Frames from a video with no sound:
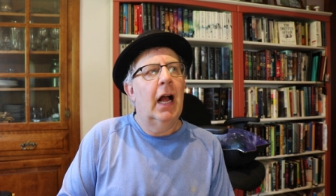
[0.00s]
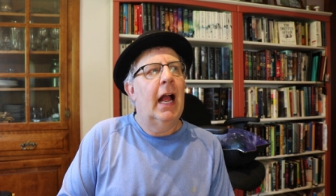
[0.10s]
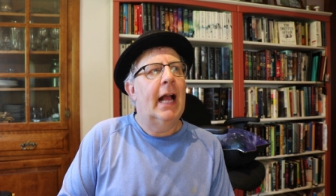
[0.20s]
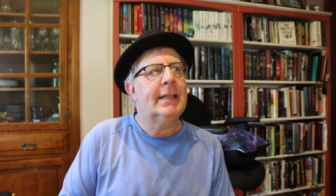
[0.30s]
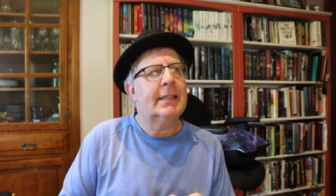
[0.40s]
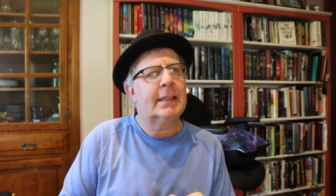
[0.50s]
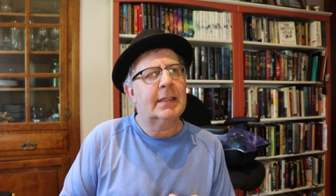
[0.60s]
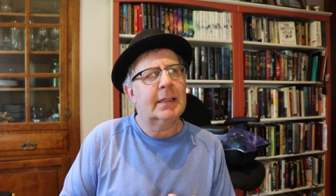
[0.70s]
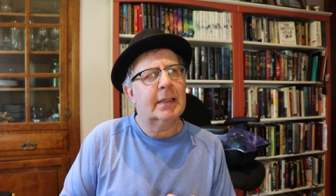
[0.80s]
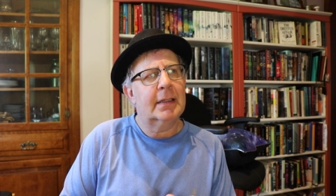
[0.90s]

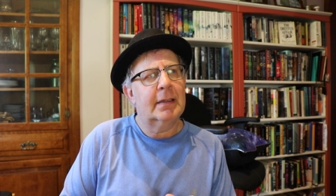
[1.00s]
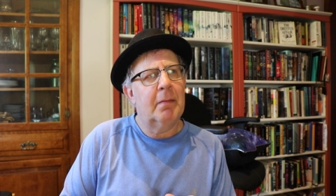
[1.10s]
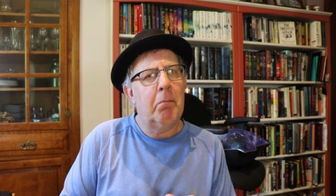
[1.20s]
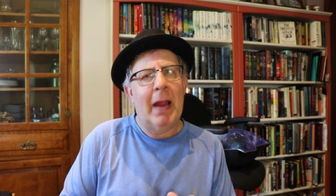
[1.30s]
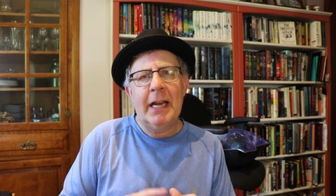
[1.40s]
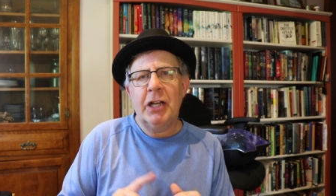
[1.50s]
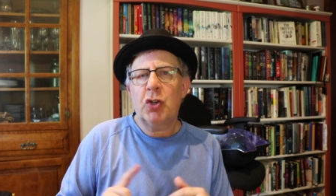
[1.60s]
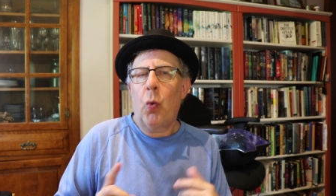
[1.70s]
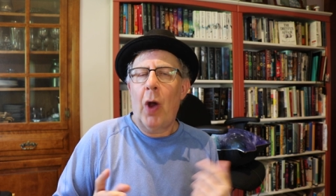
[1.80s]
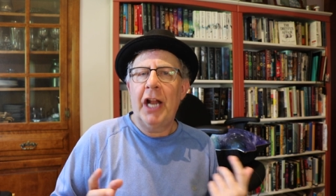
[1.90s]
has made
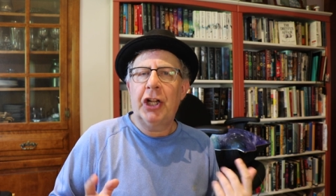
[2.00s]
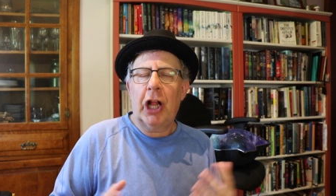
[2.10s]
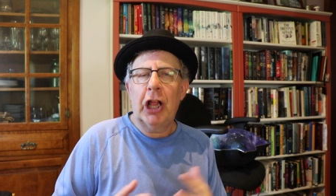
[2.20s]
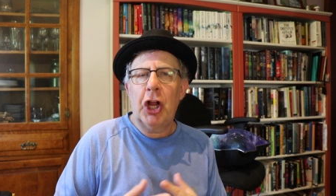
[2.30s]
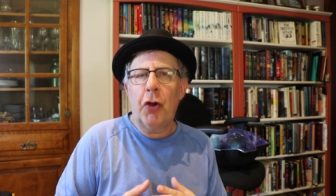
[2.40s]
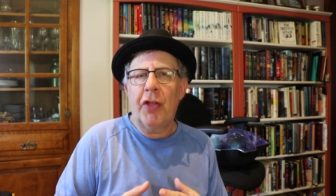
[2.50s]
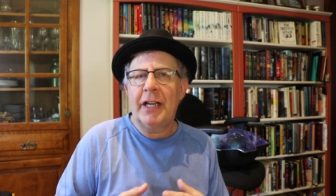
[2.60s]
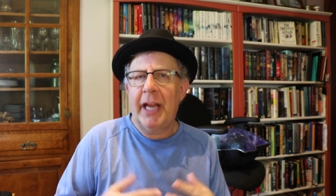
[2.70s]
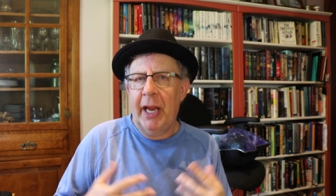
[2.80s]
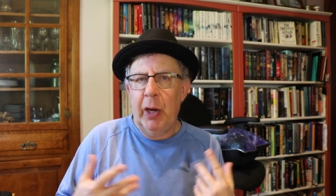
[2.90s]
it quite clear that
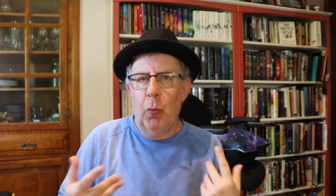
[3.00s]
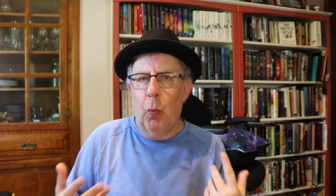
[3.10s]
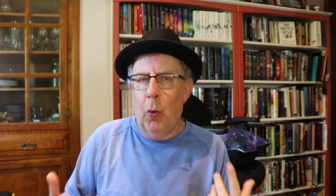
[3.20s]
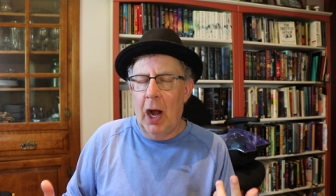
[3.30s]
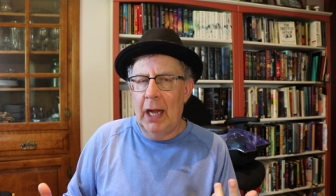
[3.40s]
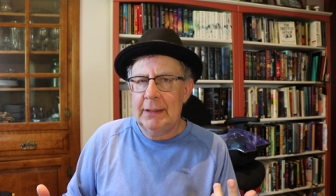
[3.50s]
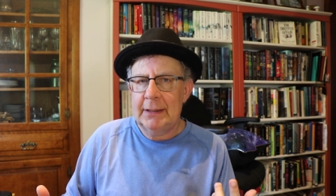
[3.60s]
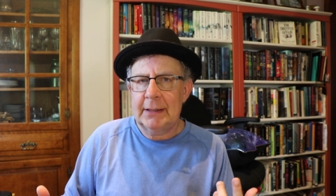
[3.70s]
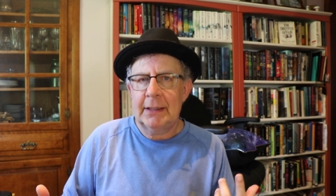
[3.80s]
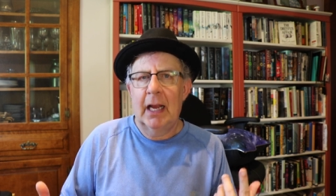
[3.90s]
he
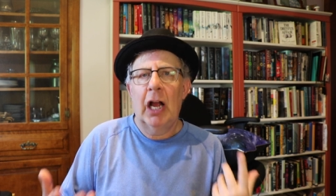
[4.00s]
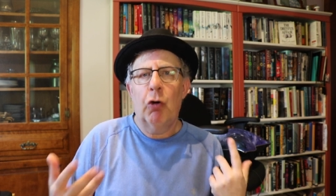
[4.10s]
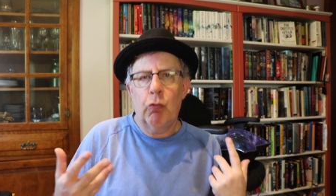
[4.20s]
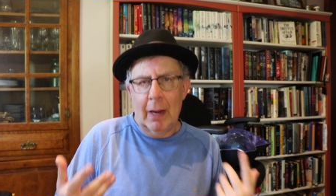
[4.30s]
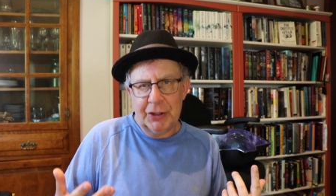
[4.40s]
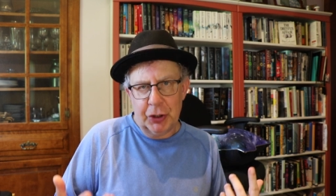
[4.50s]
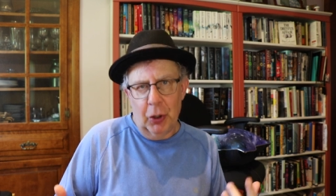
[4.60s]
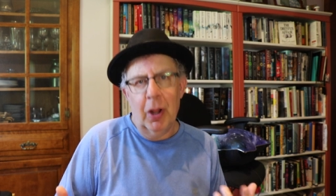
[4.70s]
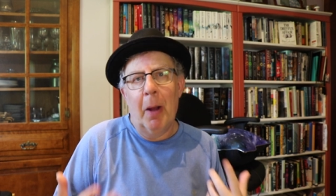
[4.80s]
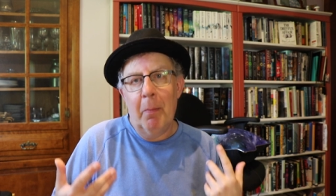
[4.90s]
wants Russell